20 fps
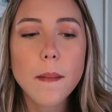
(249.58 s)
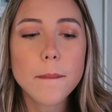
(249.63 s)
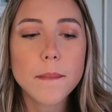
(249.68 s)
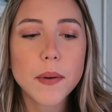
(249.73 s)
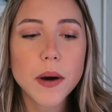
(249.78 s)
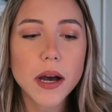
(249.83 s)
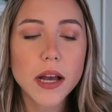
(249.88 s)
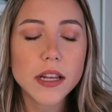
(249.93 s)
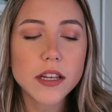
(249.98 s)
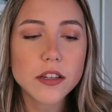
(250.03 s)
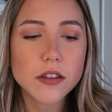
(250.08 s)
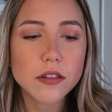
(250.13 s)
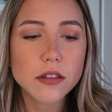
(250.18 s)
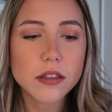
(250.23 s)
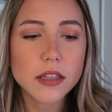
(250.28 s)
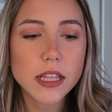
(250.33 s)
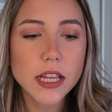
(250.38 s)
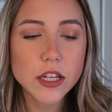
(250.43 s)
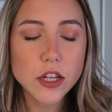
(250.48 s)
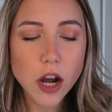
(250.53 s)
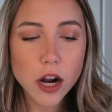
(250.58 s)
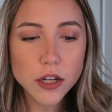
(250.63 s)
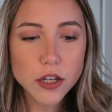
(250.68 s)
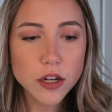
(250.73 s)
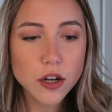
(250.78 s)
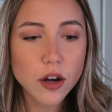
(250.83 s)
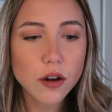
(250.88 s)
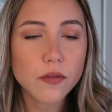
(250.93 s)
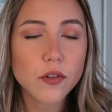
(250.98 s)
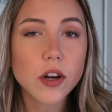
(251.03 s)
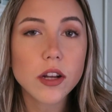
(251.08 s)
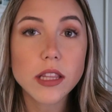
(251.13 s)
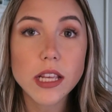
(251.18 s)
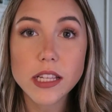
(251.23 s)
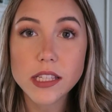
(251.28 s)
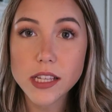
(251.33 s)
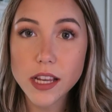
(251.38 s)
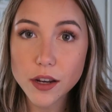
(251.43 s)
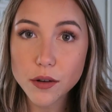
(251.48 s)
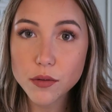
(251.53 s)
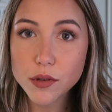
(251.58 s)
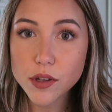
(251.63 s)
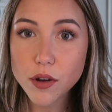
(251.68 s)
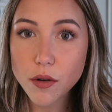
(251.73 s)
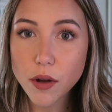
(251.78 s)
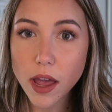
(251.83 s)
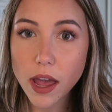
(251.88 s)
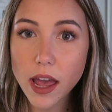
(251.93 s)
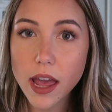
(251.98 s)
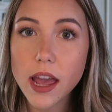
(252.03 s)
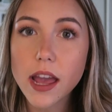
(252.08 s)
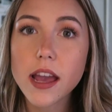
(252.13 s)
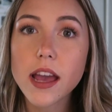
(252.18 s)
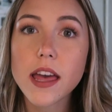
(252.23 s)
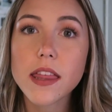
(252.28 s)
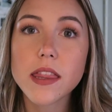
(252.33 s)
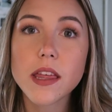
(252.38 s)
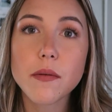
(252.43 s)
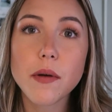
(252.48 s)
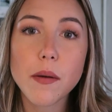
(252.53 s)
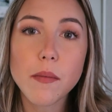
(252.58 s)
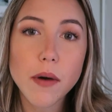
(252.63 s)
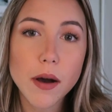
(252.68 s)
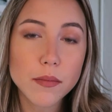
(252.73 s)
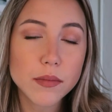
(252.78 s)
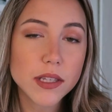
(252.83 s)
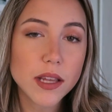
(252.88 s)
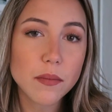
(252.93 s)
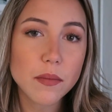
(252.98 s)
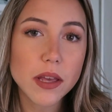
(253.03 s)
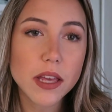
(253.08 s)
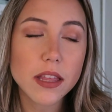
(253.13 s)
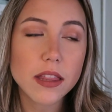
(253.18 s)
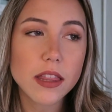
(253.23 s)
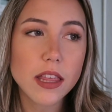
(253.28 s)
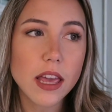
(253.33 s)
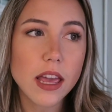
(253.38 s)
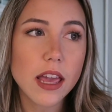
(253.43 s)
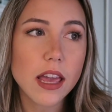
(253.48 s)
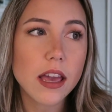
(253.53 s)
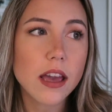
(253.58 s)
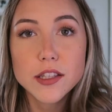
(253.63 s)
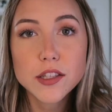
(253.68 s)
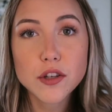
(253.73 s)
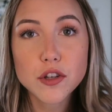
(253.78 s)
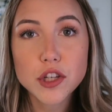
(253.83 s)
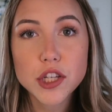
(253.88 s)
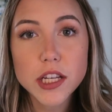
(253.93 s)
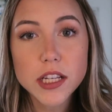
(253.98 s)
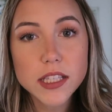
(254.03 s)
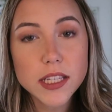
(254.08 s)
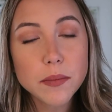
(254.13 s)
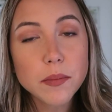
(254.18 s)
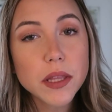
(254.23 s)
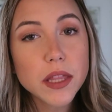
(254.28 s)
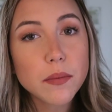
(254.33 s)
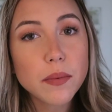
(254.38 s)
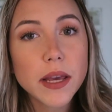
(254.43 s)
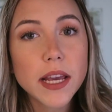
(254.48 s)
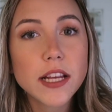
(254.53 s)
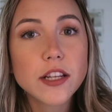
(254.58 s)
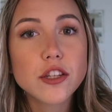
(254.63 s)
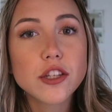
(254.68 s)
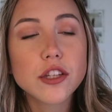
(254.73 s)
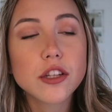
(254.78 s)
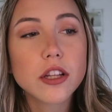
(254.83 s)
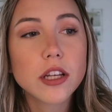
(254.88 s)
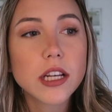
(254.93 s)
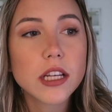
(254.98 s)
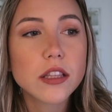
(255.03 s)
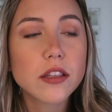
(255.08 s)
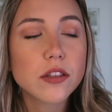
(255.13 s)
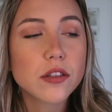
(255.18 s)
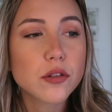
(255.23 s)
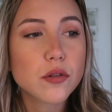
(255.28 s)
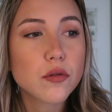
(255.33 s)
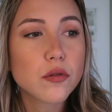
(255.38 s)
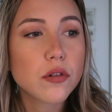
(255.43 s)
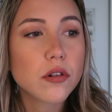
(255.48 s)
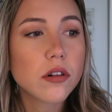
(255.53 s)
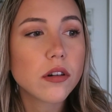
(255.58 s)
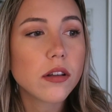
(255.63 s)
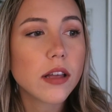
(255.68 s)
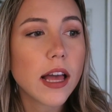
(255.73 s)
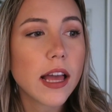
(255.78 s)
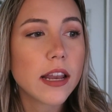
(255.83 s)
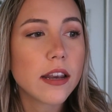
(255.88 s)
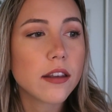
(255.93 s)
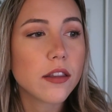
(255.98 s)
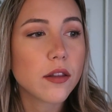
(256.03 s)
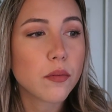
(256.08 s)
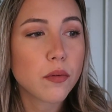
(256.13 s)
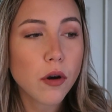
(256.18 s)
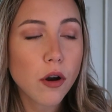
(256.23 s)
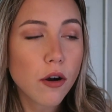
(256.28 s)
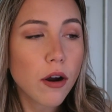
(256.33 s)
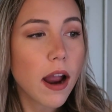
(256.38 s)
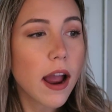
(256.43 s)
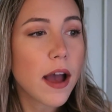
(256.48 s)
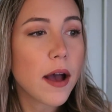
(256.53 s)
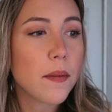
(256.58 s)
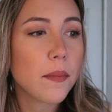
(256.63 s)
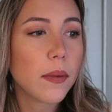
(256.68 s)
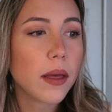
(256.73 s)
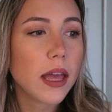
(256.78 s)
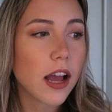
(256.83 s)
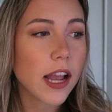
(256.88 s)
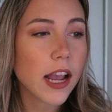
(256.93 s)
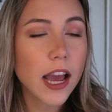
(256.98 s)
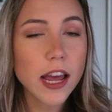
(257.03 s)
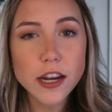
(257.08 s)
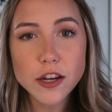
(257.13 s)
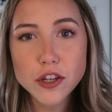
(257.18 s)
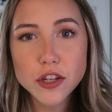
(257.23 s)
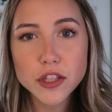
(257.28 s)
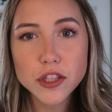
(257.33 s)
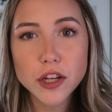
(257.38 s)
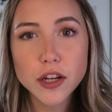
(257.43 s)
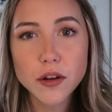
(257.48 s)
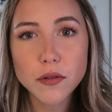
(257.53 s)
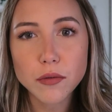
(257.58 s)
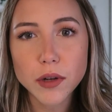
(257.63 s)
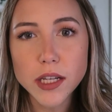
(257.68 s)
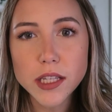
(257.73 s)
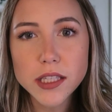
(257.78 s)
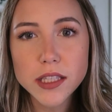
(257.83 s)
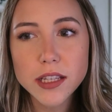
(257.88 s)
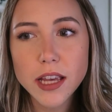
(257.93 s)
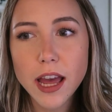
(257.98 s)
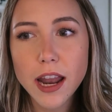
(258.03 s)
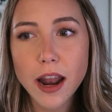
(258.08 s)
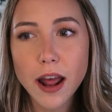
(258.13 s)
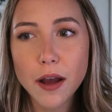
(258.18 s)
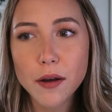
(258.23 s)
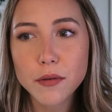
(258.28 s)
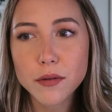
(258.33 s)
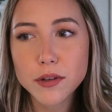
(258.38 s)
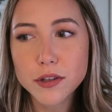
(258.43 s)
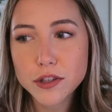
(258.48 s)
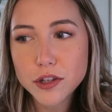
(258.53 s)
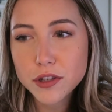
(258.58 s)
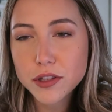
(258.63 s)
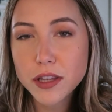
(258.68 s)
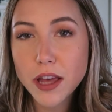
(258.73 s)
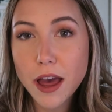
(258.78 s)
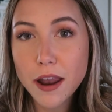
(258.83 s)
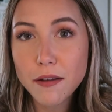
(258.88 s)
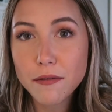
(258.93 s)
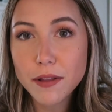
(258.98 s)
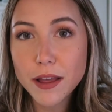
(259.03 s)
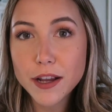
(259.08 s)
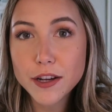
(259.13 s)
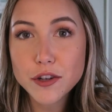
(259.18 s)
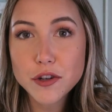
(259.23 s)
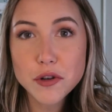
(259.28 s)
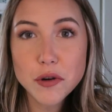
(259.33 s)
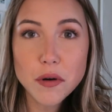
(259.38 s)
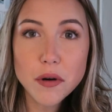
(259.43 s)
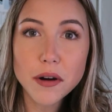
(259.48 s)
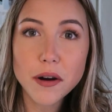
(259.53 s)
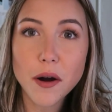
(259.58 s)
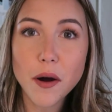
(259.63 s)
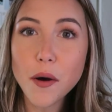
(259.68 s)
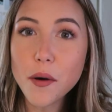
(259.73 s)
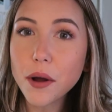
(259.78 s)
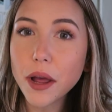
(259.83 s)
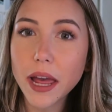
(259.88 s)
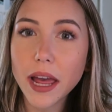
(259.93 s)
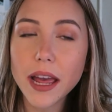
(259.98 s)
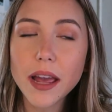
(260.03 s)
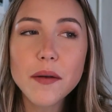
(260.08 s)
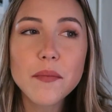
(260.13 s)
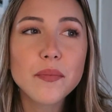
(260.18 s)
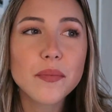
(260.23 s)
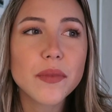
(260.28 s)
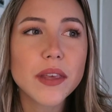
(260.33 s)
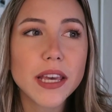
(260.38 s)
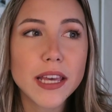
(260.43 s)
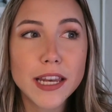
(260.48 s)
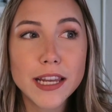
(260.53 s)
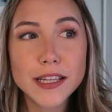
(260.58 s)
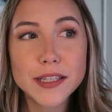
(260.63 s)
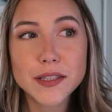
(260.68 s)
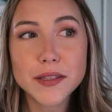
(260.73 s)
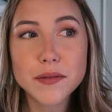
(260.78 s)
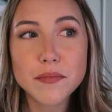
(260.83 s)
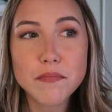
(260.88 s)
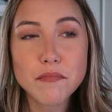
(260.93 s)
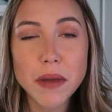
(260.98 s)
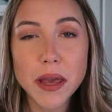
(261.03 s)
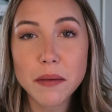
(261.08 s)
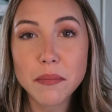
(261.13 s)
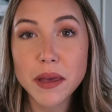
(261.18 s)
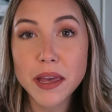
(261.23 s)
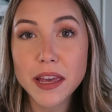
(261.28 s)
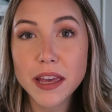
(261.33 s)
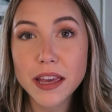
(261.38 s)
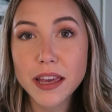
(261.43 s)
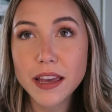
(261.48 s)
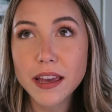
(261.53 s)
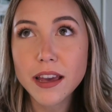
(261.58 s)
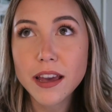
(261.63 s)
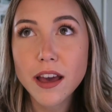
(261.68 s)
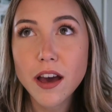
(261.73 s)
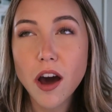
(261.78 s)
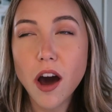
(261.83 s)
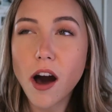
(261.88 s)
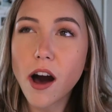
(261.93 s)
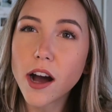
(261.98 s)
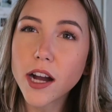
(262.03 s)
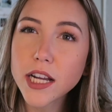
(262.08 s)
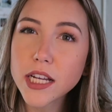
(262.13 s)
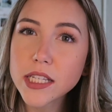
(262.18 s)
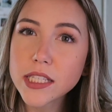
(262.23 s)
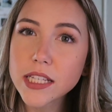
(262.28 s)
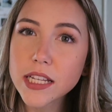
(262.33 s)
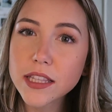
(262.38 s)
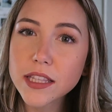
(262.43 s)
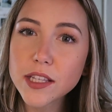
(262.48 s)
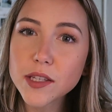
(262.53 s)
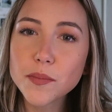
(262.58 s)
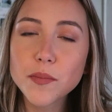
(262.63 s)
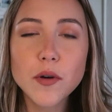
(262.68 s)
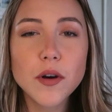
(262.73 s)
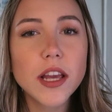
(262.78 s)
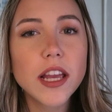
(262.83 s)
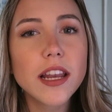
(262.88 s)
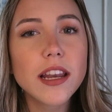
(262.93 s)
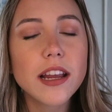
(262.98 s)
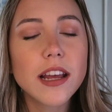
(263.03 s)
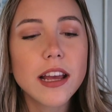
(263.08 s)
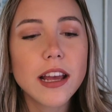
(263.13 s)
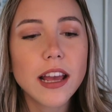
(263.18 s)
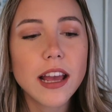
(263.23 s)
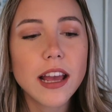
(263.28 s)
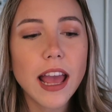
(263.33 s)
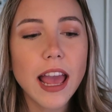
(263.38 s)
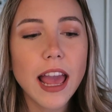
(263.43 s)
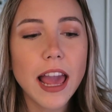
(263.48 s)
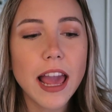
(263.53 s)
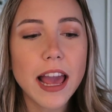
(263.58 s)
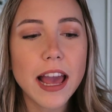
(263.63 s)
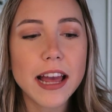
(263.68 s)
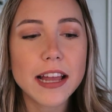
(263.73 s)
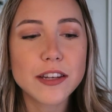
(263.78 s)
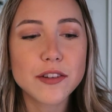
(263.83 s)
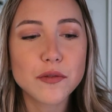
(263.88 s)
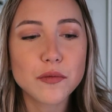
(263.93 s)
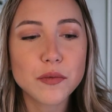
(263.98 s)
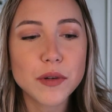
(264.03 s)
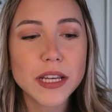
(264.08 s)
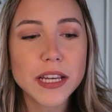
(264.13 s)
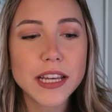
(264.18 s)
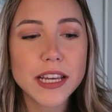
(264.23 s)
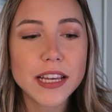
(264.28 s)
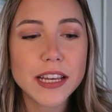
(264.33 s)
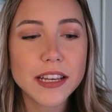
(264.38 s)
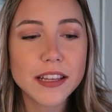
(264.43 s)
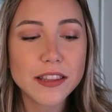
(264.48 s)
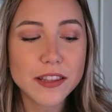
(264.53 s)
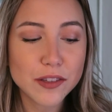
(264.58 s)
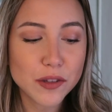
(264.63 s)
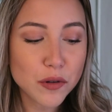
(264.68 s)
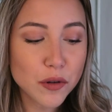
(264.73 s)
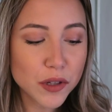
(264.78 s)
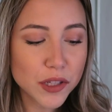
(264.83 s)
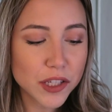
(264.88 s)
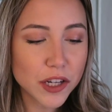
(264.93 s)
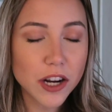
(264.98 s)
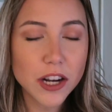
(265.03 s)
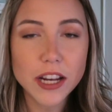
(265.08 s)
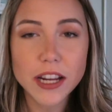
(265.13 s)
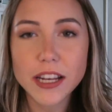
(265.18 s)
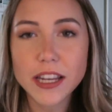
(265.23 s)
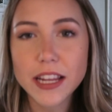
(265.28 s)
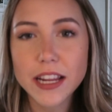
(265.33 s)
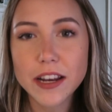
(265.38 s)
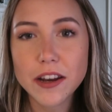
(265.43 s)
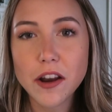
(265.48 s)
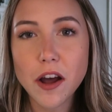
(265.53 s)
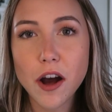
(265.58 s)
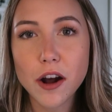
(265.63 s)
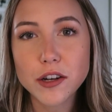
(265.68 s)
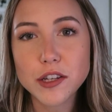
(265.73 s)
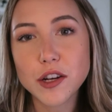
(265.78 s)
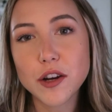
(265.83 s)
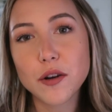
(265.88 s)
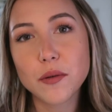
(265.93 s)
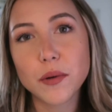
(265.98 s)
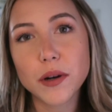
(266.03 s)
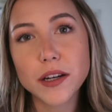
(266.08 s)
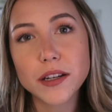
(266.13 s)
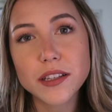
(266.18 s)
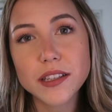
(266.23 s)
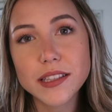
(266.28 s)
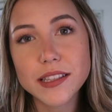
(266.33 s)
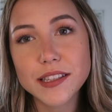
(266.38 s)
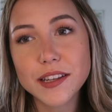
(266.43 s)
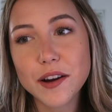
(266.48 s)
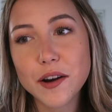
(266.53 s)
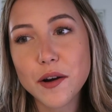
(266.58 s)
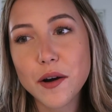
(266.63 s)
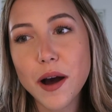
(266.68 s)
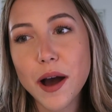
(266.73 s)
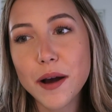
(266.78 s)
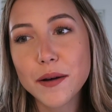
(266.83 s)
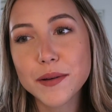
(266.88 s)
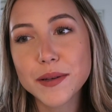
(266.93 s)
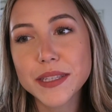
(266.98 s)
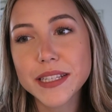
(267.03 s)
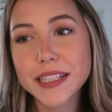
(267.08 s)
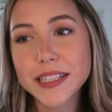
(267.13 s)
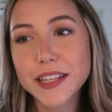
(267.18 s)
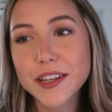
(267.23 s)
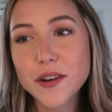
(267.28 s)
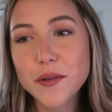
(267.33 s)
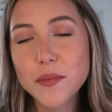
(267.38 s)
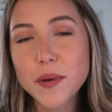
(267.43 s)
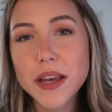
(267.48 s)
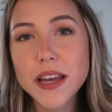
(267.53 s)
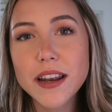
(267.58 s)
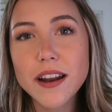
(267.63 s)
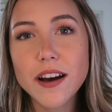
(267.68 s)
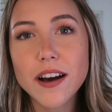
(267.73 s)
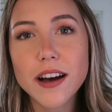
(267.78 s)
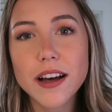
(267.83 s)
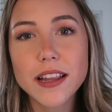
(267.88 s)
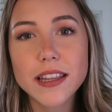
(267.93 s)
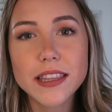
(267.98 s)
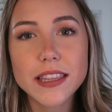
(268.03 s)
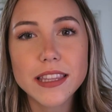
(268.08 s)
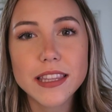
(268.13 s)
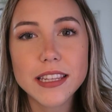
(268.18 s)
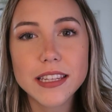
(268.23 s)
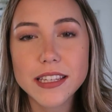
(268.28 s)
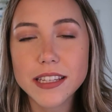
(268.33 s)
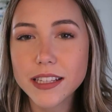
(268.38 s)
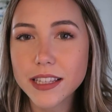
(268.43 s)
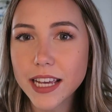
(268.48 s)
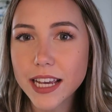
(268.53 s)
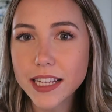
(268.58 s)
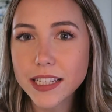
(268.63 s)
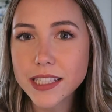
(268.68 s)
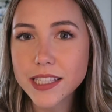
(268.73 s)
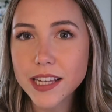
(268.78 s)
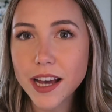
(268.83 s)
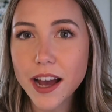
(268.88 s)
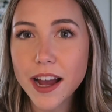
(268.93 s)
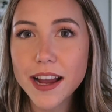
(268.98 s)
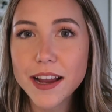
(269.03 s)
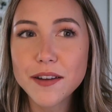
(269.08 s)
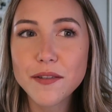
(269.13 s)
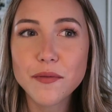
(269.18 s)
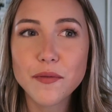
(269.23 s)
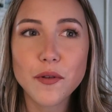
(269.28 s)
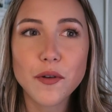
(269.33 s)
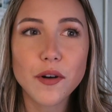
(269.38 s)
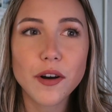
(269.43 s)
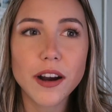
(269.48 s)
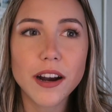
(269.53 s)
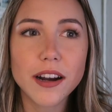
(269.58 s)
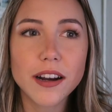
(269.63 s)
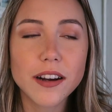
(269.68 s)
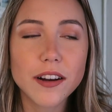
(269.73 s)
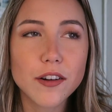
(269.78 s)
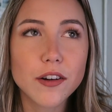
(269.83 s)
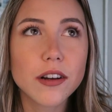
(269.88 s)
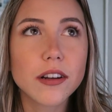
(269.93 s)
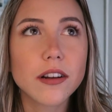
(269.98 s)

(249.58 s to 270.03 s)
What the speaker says: But they talked it over, they said it was okay, and then my mom sent me she had sent me the page to look at the school and the program. I kind of just took a risk, and I was just kind of like, sure, okay. It is maybe August at this point, and the school started in October. So I was a little bit on the late side for